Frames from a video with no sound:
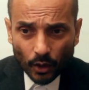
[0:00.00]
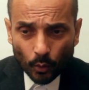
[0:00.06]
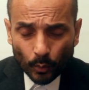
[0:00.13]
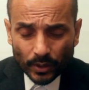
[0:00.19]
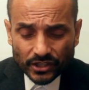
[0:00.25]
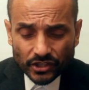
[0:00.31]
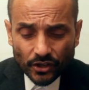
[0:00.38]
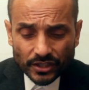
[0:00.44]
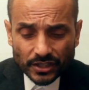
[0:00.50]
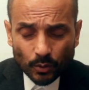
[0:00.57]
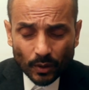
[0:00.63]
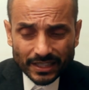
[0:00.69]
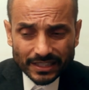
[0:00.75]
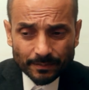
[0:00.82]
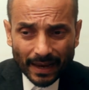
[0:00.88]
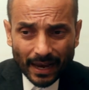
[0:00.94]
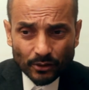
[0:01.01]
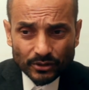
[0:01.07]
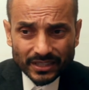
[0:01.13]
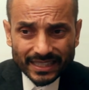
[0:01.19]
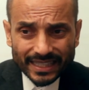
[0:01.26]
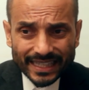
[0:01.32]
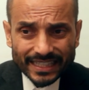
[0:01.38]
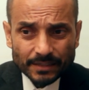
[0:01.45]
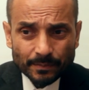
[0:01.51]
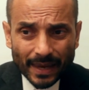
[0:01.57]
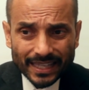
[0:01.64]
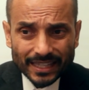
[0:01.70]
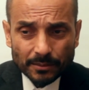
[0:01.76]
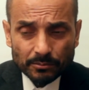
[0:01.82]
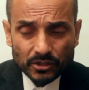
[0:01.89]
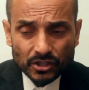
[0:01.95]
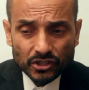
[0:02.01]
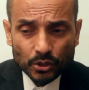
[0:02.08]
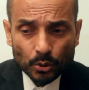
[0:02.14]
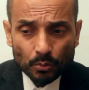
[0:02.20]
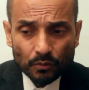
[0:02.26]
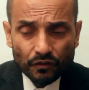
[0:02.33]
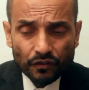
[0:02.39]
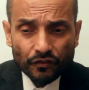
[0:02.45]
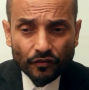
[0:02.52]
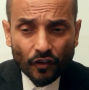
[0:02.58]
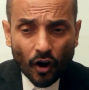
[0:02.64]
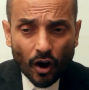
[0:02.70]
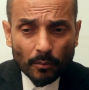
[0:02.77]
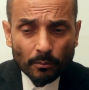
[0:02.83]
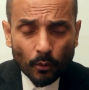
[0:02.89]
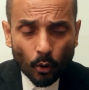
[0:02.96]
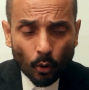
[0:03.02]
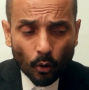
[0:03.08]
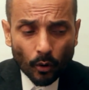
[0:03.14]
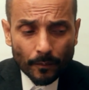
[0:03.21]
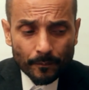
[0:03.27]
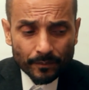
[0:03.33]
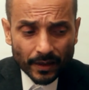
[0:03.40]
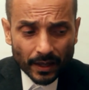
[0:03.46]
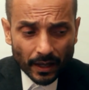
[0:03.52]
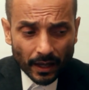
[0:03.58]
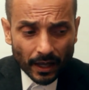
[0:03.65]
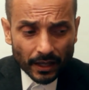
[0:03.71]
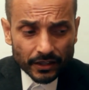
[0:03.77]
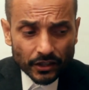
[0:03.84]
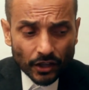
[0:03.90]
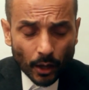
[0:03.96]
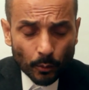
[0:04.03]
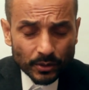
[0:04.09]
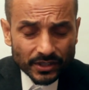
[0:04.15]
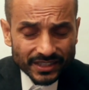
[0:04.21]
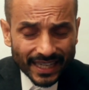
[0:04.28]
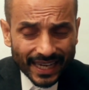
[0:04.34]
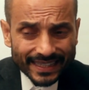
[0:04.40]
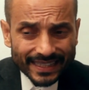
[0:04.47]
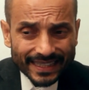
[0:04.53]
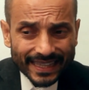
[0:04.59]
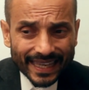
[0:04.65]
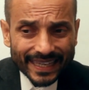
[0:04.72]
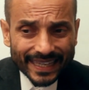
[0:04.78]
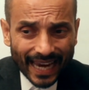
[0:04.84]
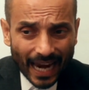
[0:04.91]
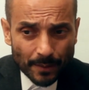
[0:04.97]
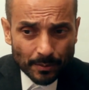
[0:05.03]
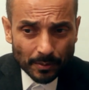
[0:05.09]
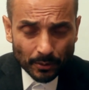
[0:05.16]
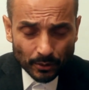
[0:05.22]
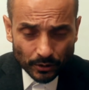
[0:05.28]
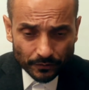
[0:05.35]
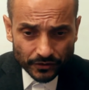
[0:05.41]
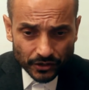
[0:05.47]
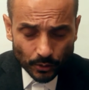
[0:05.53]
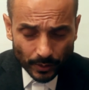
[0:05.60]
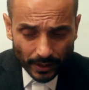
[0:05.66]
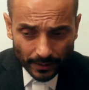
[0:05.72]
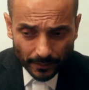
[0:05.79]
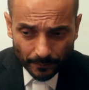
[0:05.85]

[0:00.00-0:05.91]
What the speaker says: we turn to our spouses and expect them to do far more than I would say that they're capable of doing.